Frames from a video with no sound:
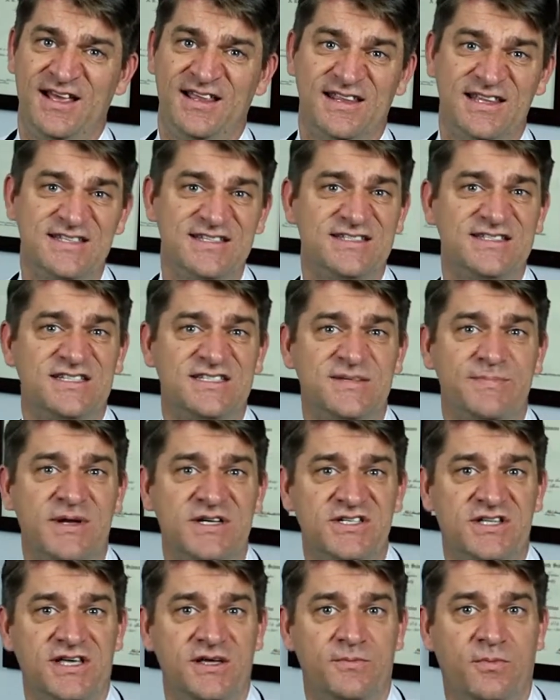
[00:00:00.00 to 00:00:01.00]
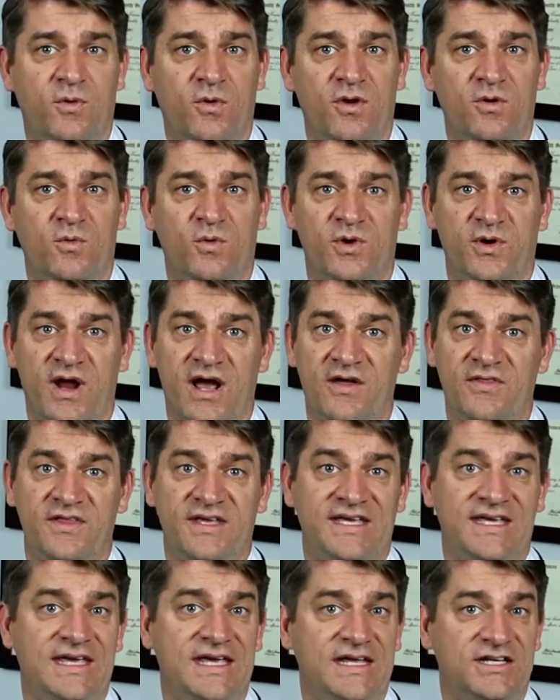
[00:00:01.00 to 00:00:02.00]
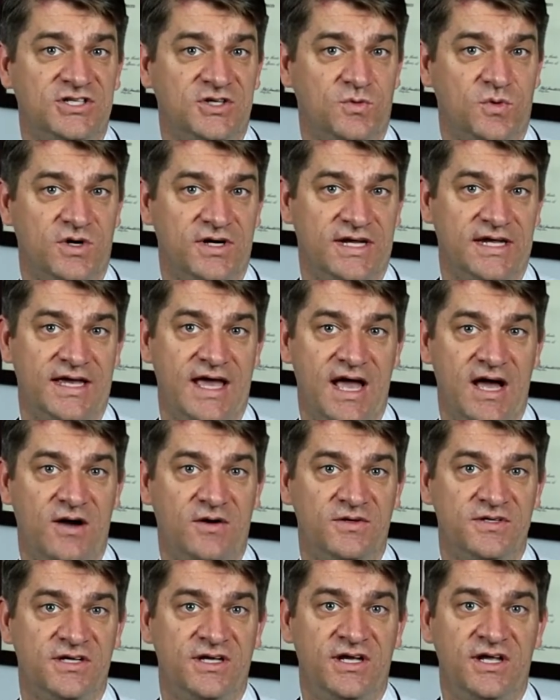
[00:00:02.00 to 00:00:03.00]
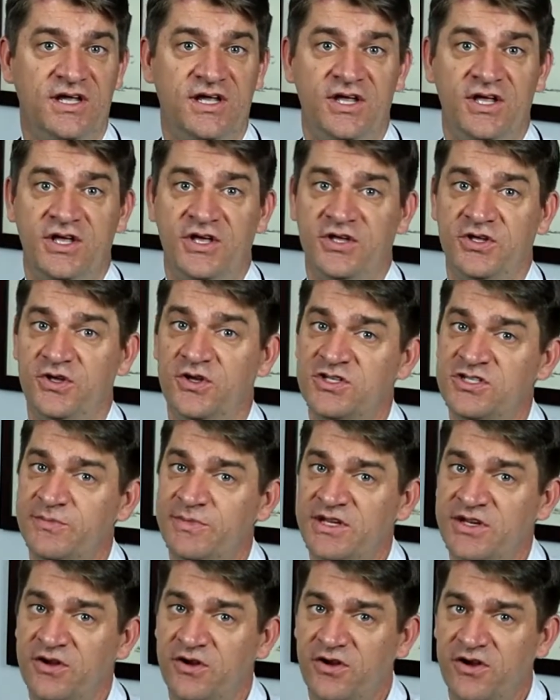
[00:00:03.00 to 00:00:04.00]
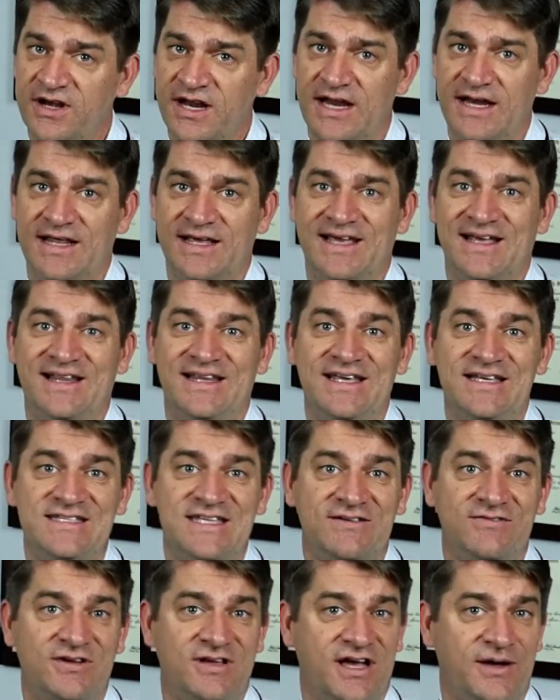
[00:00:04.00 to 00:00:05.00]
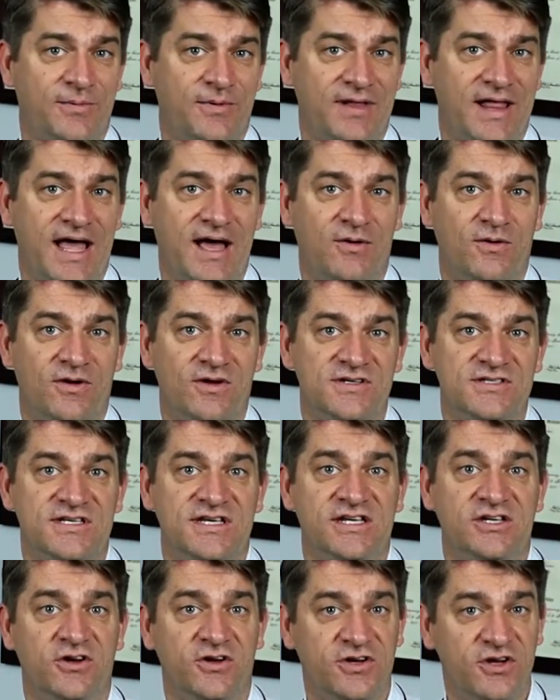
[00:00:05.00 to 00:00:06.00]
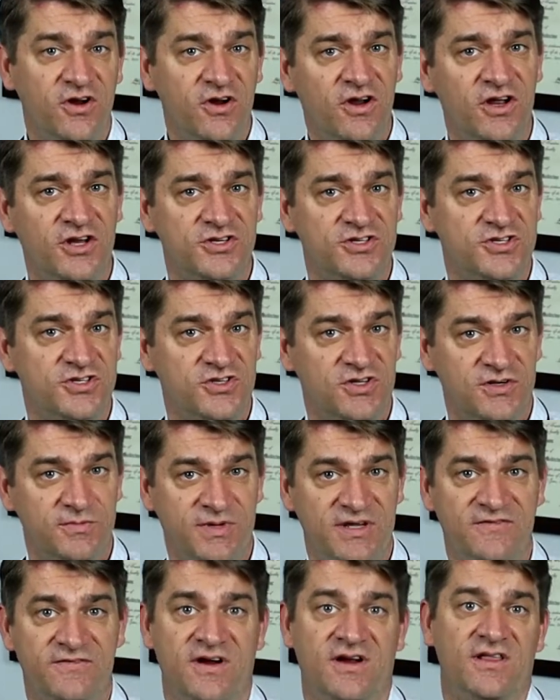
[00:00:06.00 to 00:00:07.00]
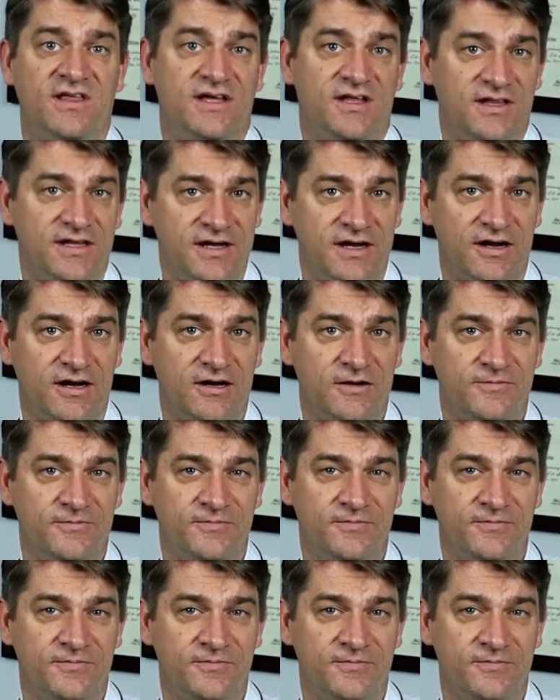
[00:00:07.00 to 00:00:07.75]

This is especially important when you're out in the heat or working out. You should be urinating at least every couple hours, and your urine should be fairly clear.